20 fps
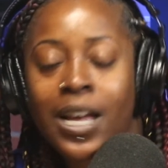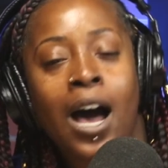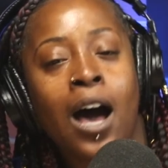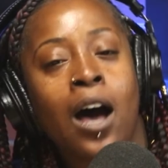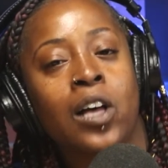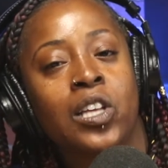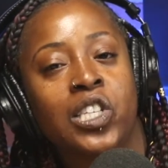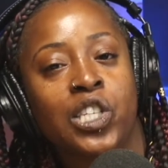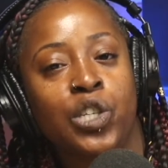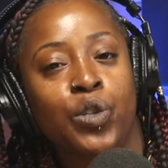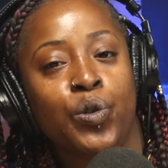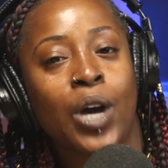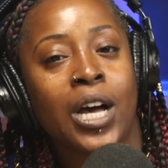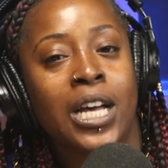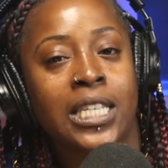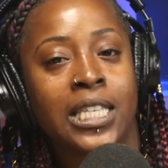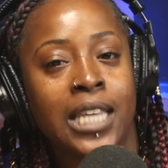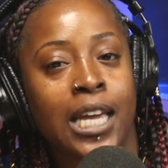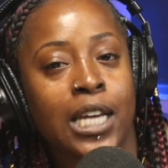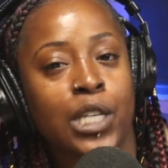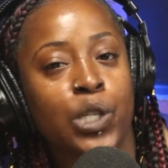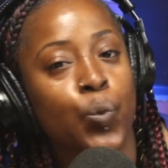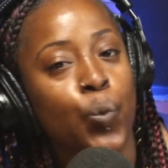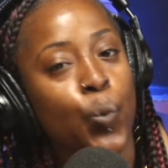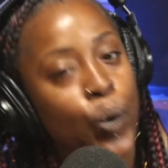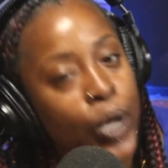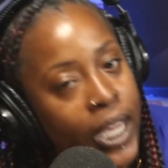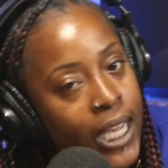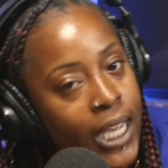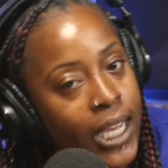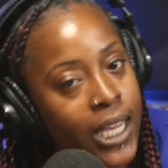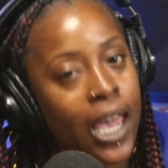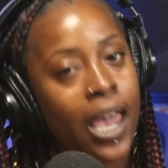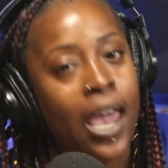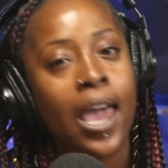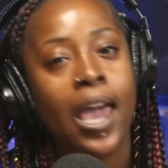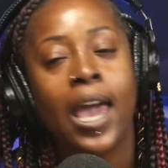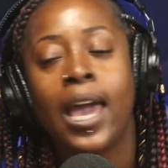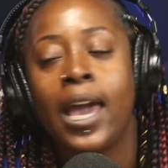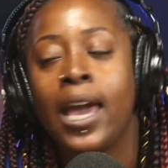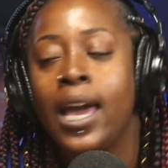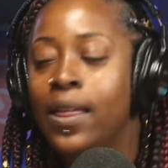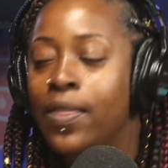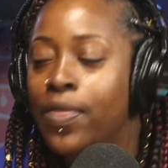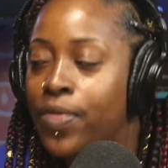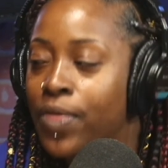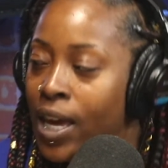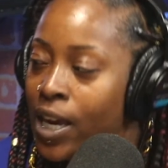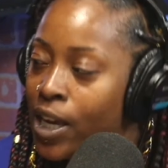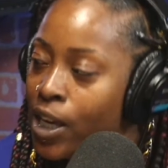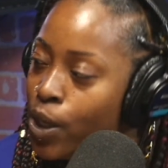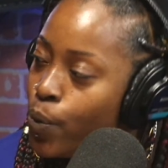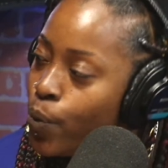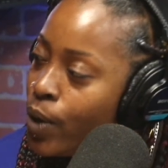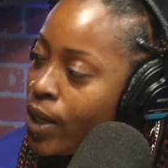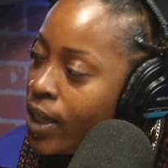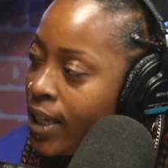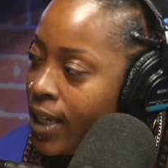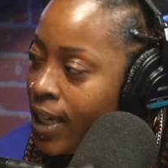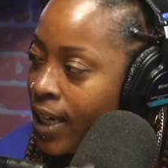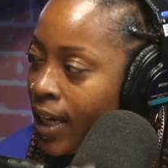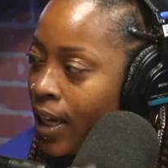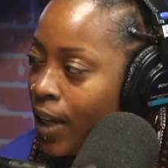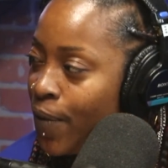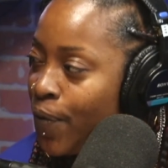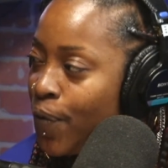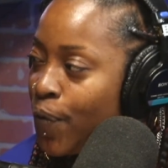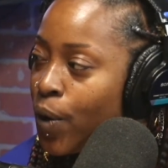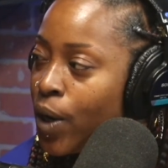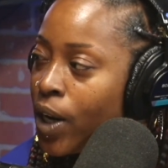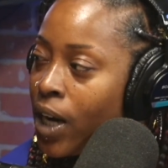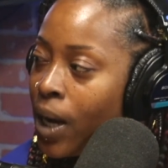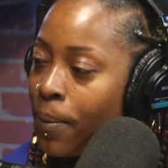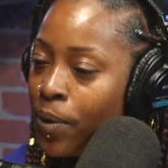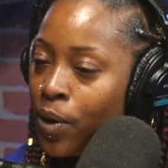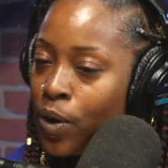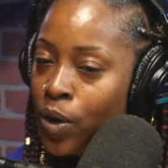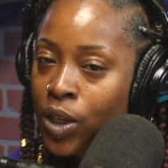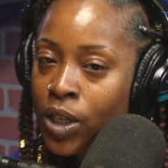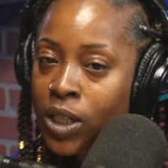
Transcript: I'll see you guys next week, and thank you again for coming on